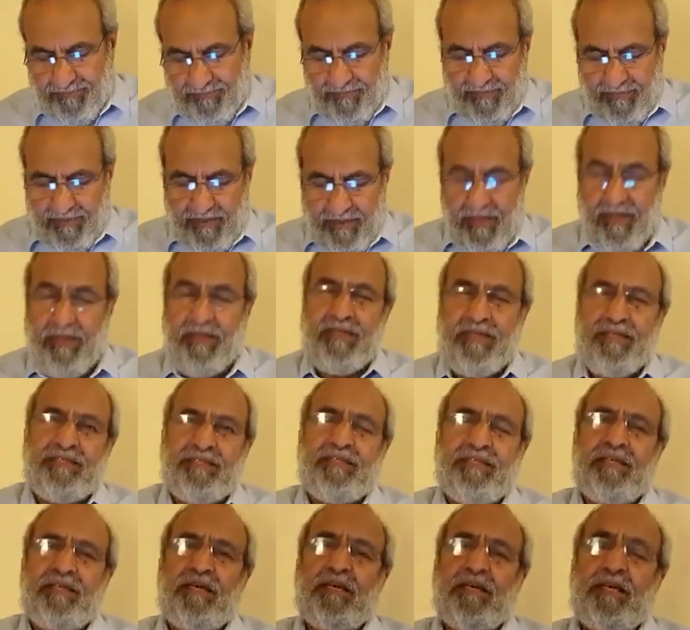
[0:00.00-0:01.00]

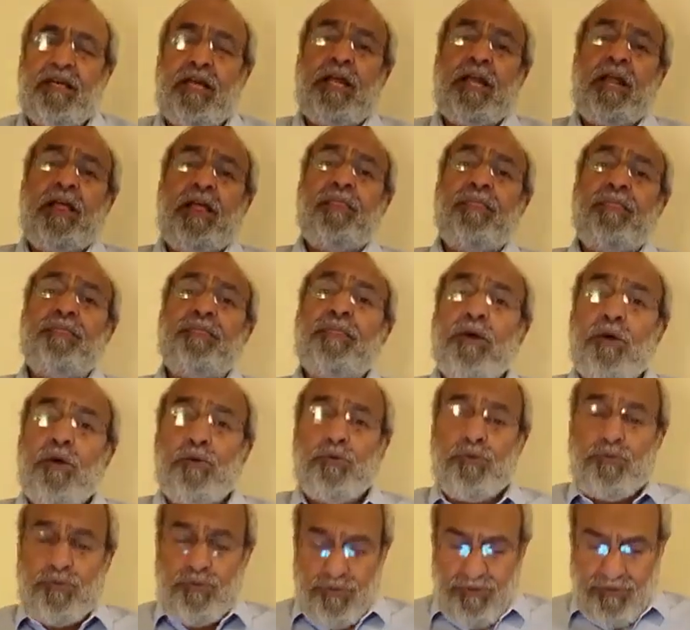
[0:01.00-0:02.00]
Al-lazina,
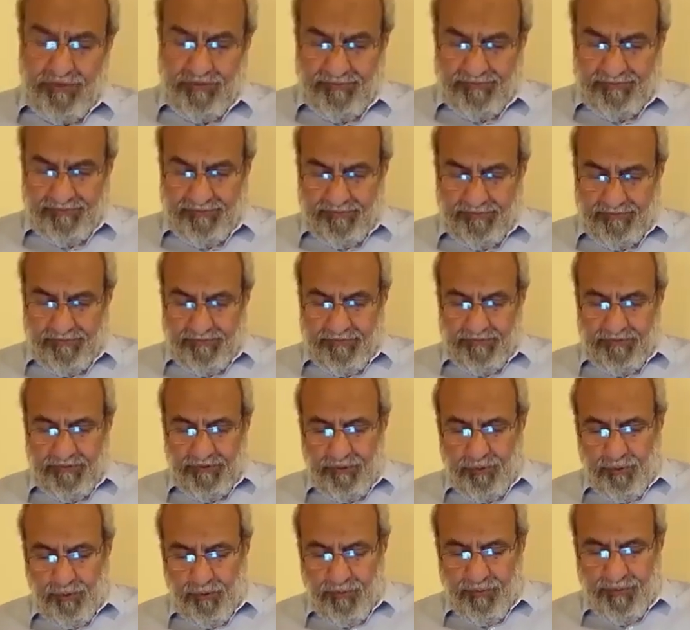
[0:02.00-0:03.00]
those
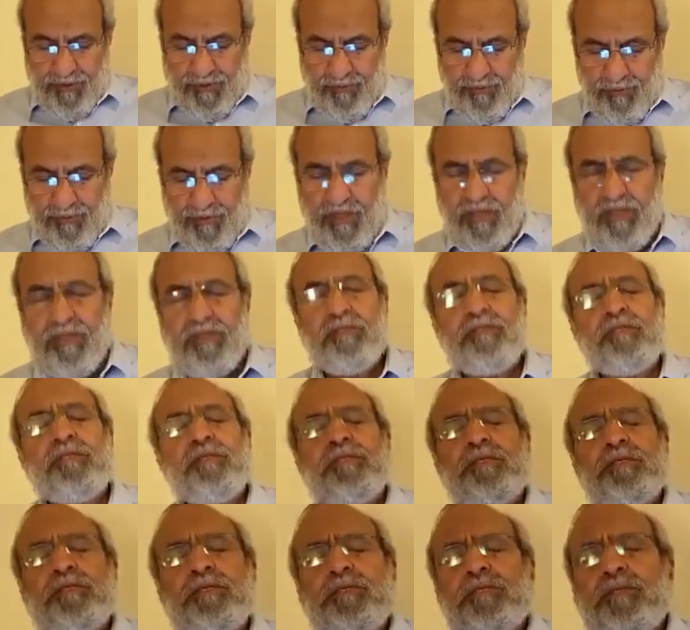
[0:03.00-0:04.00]
yu'minuna,
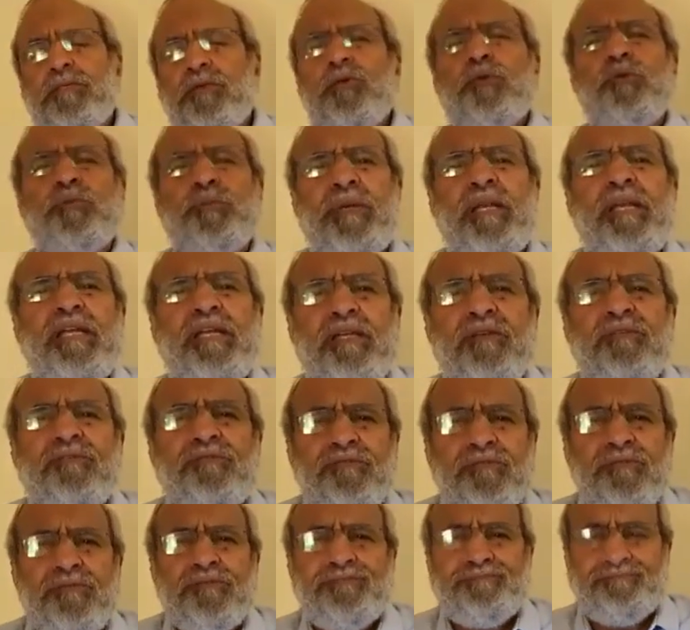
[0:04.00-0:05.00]
who
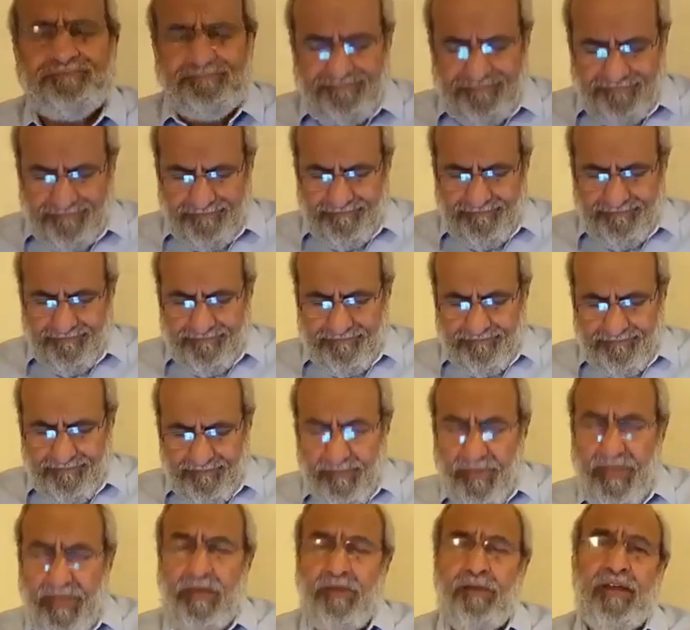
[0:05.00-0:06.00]
believe,
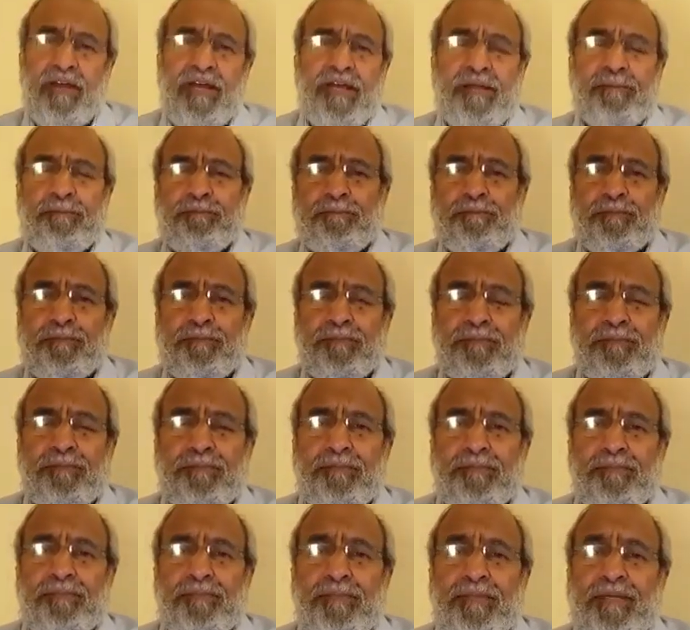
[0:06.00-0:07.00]
bil ghaib,
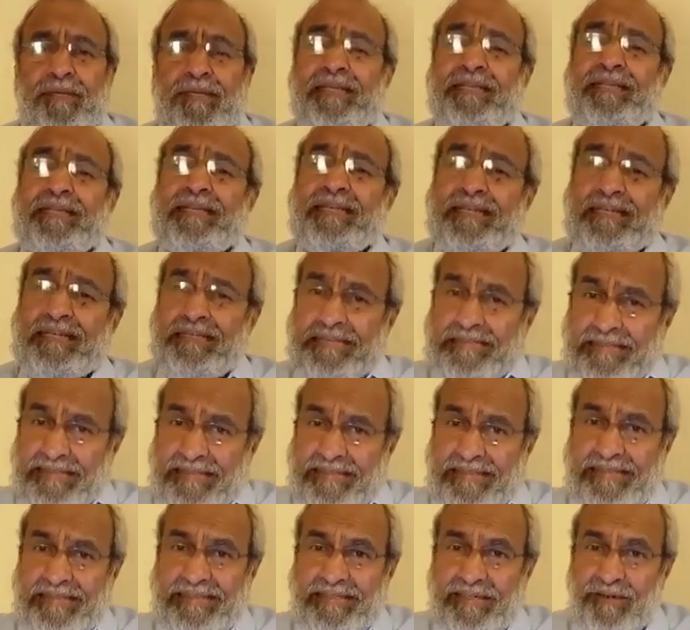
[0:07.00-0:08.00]
in the
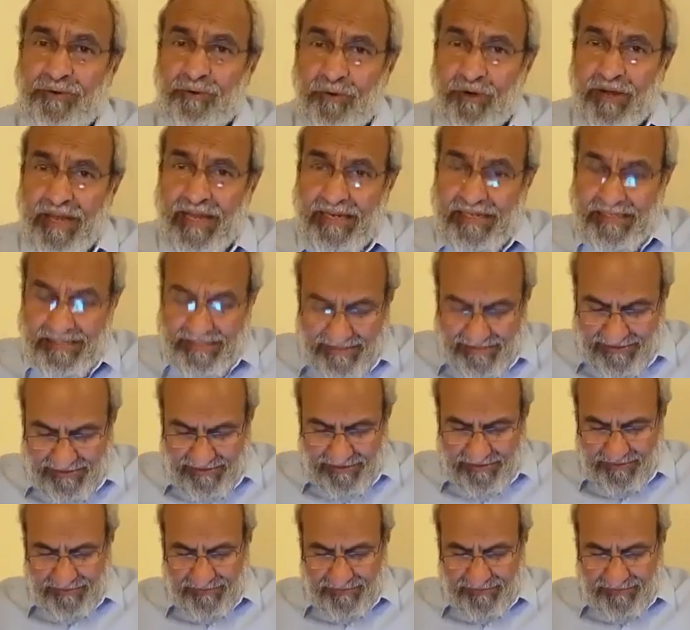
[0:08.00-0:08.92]
unseen realities.